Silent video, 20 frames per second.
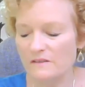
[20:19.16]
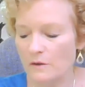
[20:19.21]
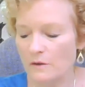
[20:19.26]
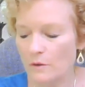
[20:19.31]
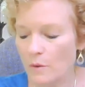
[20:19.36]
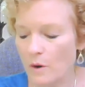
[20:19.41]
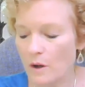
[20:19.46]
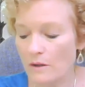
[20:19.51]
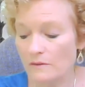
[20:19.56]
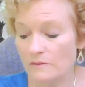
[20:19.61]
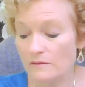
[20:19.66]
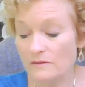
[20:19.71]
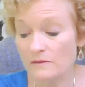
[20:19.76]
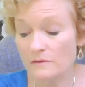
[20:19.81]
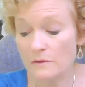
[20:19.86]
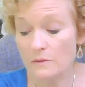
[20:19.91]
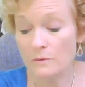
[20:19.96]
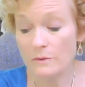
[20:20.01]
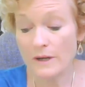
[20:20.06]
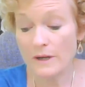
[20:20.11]
So
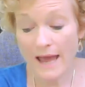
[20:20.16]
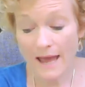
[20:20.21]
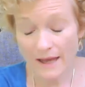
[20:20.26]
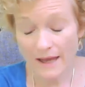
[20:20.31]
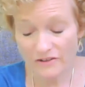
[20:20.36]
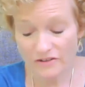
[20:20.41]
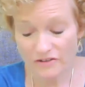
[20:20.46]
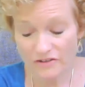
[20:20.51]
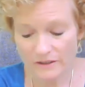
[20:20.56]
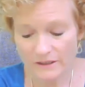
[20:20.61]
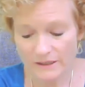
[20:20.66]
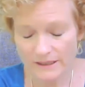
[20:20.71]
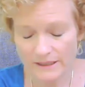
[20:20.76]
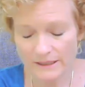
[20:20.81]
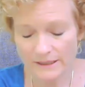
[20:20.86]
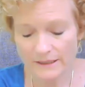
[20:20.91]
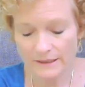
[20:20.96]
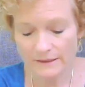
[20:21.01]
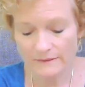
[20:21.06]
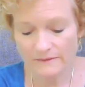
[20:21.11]

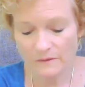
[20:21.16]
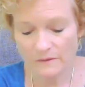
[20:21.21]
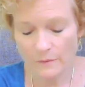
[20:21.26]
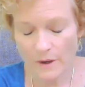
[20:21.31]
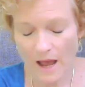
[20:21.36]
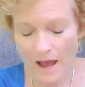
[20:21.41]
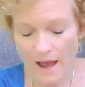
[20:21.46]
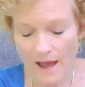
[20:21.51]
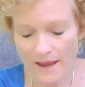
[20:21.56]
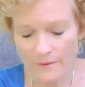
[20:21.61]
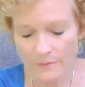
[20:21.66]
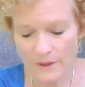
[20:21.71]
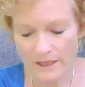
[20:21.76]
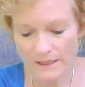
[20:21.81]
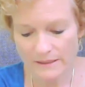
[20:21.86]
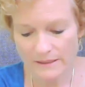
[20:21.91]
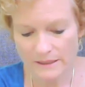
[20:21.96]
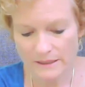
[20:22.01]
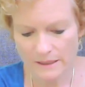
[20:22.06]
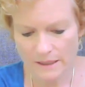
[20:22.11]
I
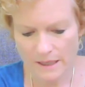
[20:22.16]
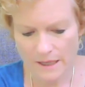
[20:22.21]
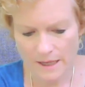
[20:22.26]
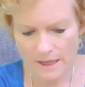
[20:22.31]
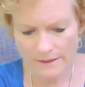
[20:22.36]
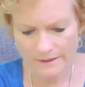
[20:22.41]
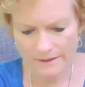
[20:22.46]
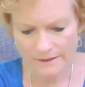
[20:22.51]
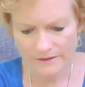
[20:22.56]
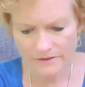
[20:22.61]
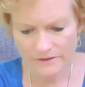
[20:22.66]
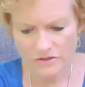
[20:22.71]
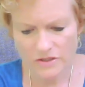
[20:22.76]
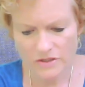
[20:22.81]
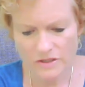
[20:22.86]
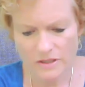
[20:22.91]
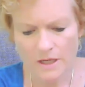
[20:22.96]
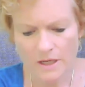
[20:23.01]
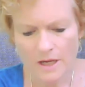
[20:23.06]
went to college